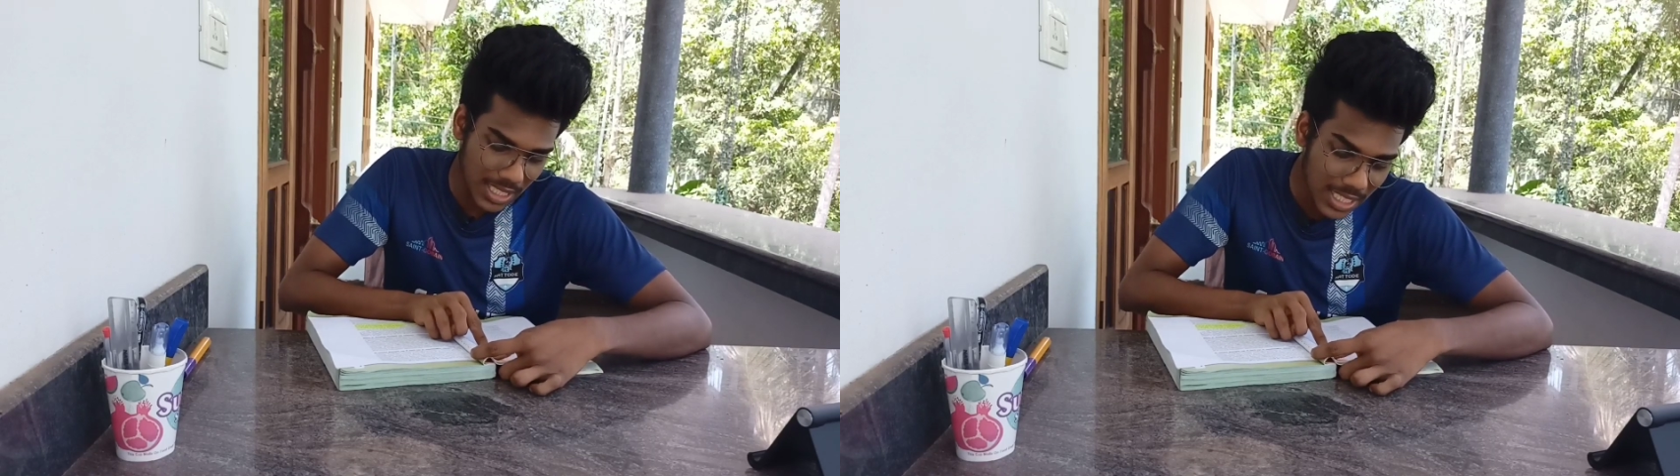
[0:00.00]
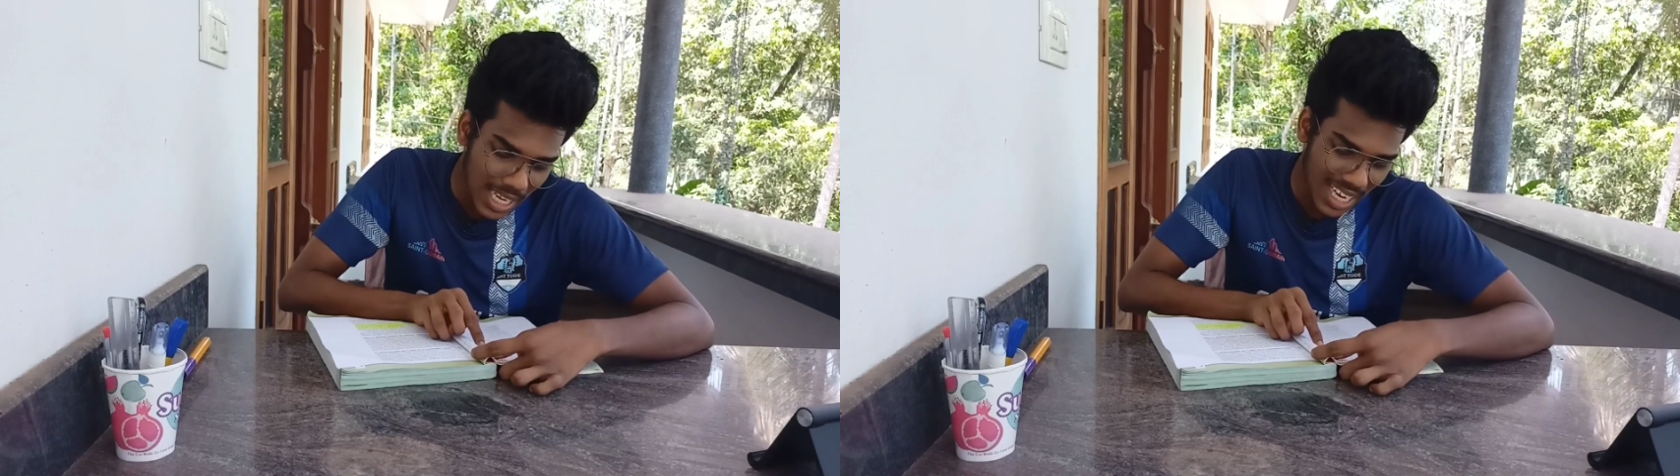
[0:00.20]

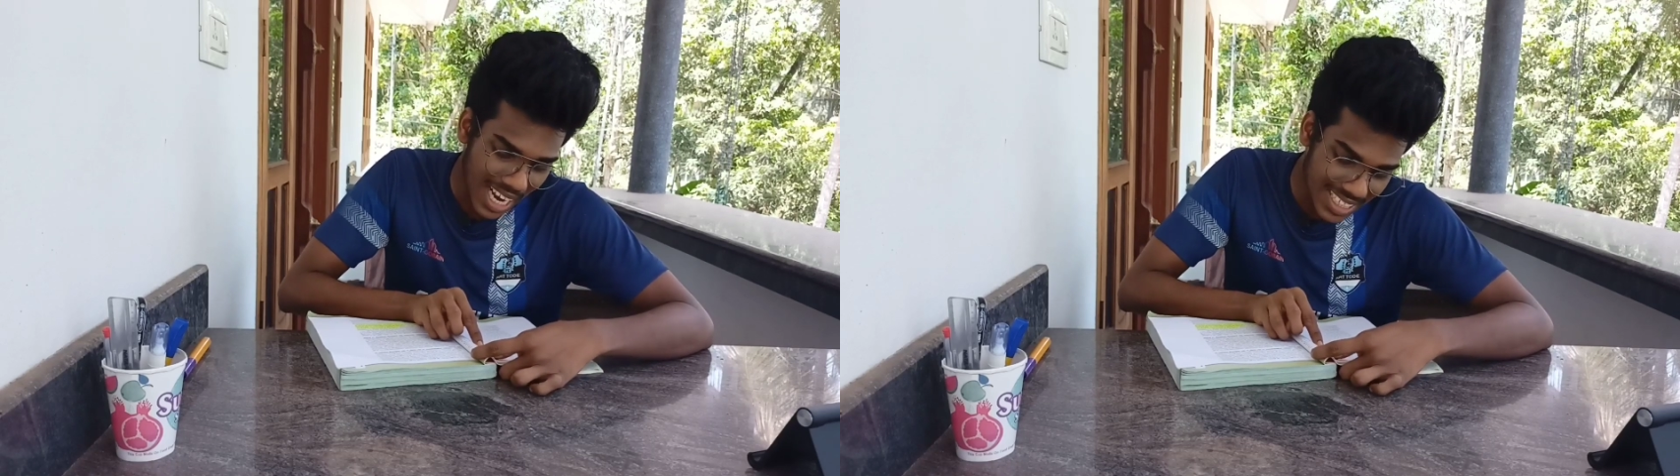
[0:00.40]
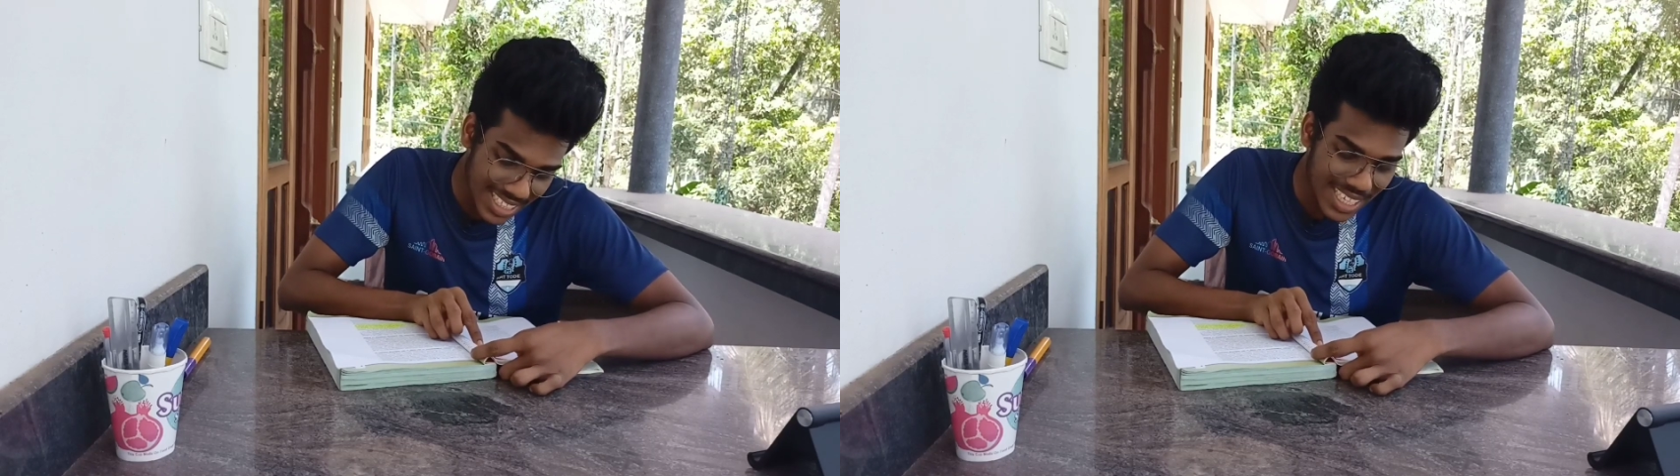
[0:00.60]
is
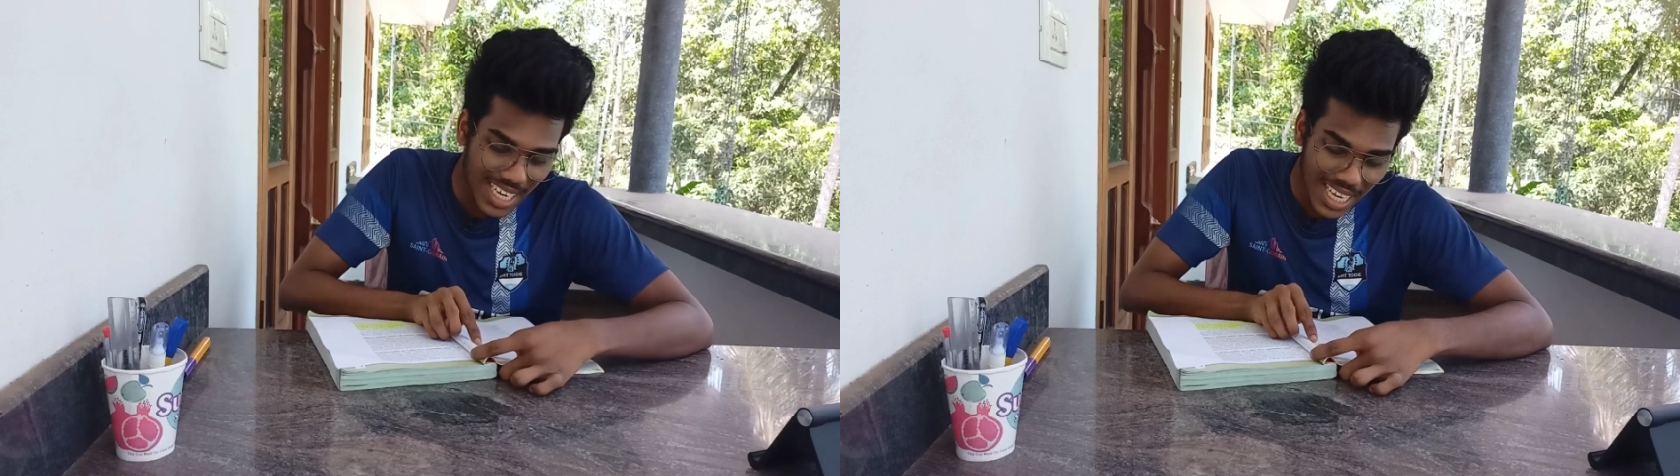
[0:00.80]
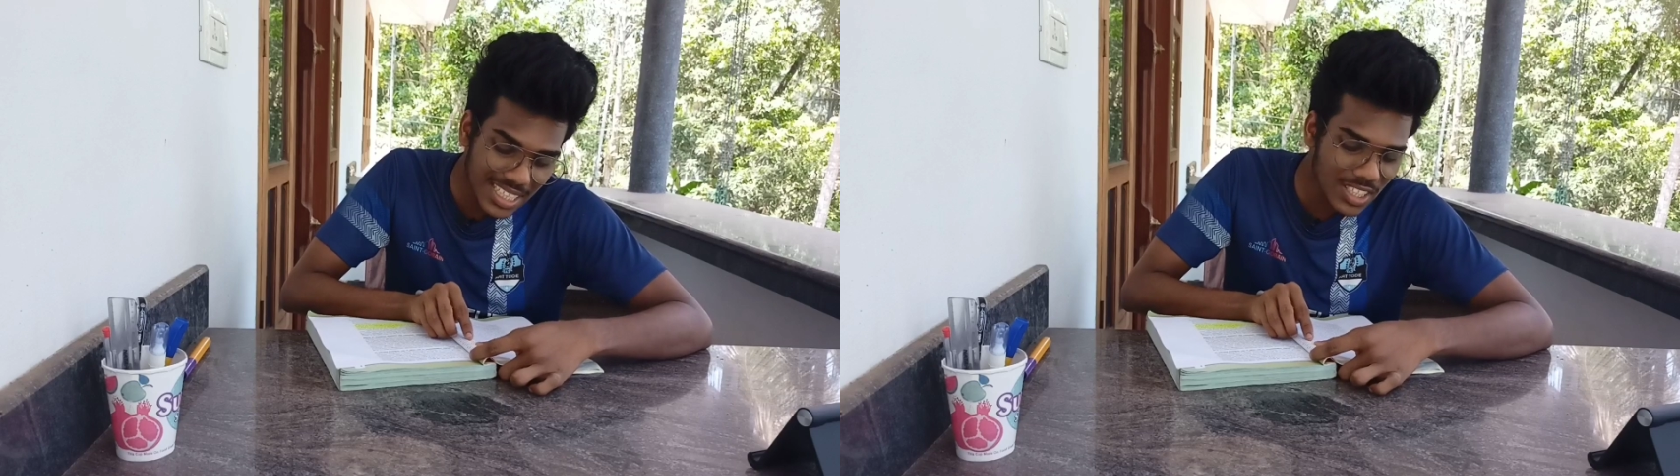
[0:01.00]

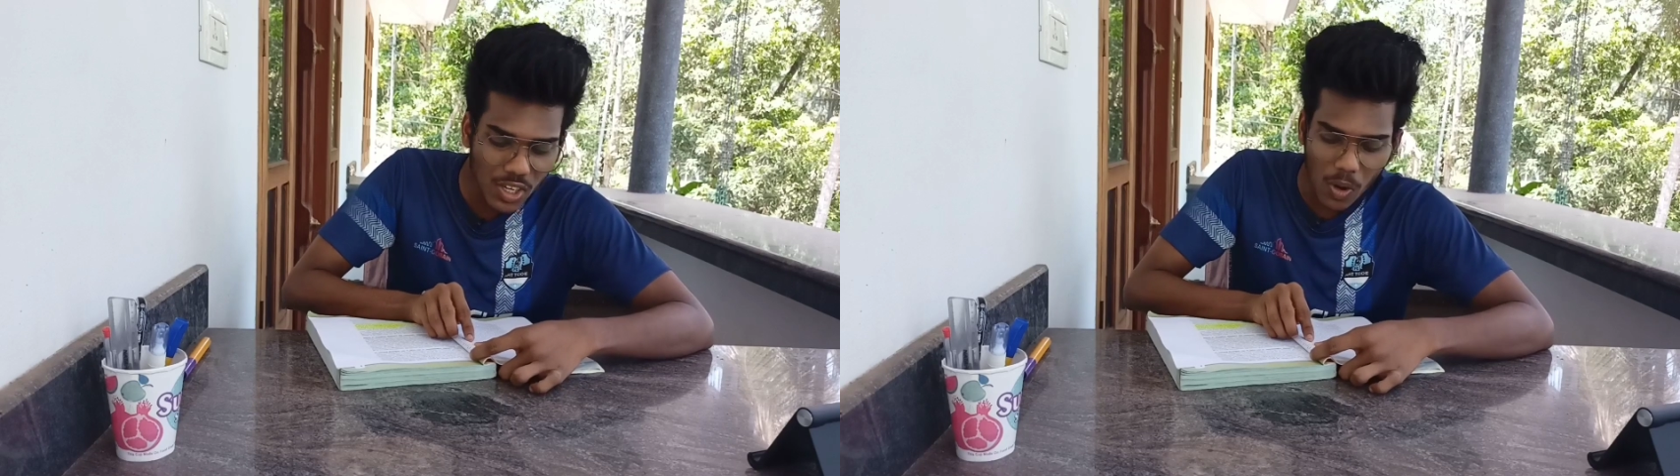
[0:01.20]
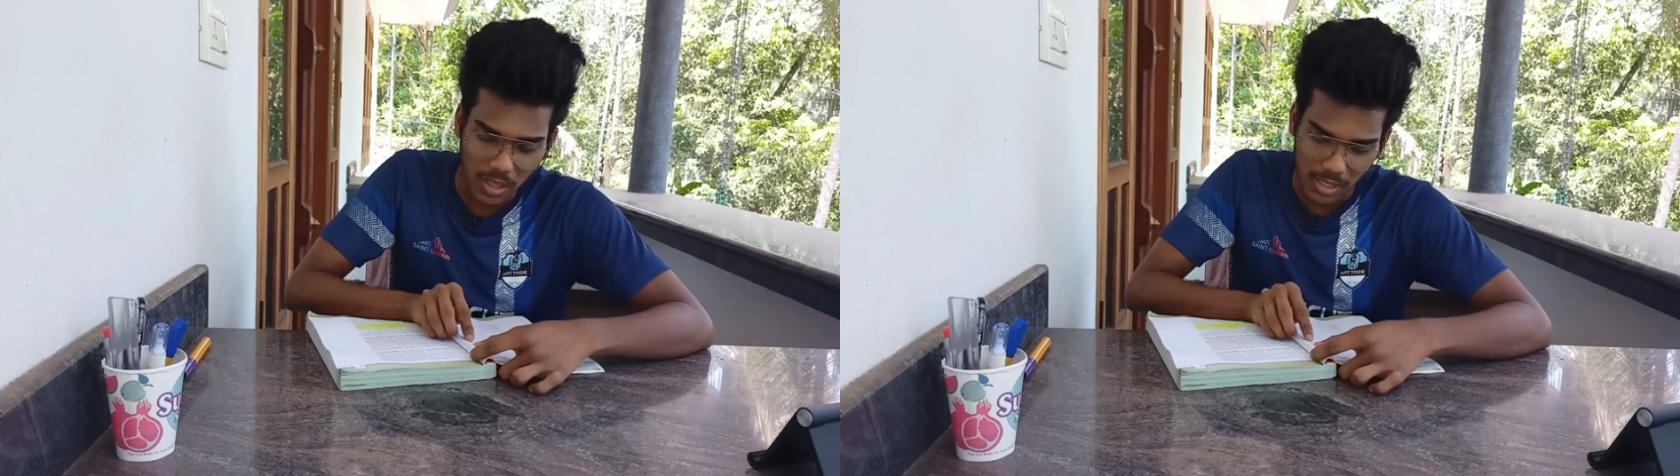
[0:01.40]
considered as
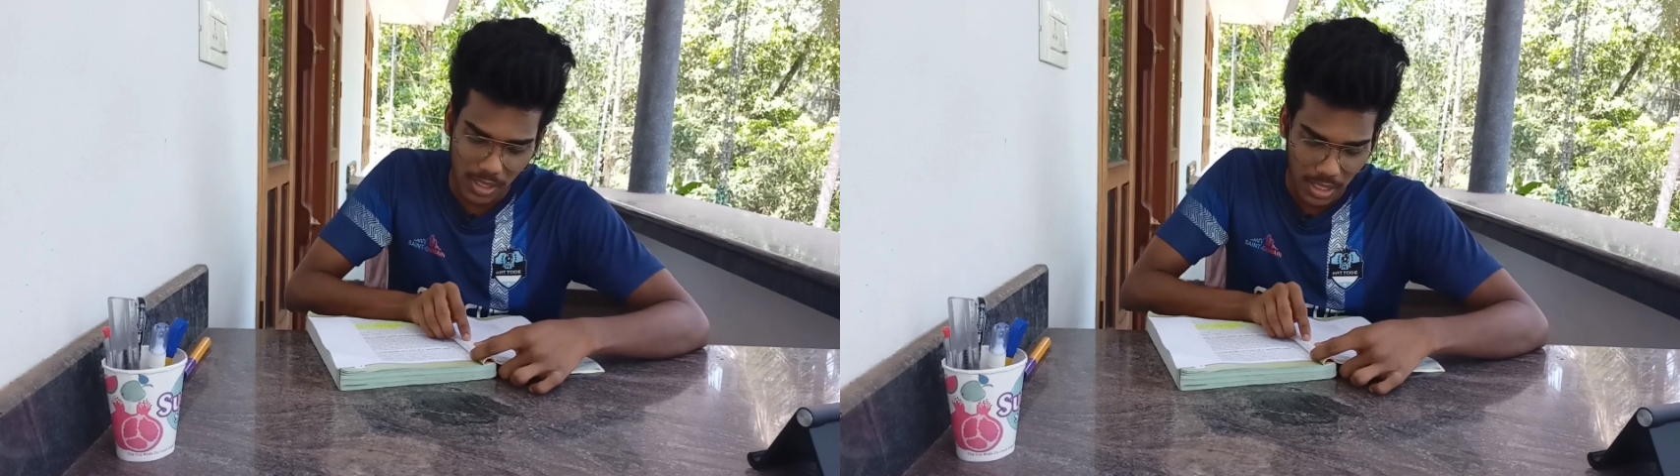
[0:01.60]
growth.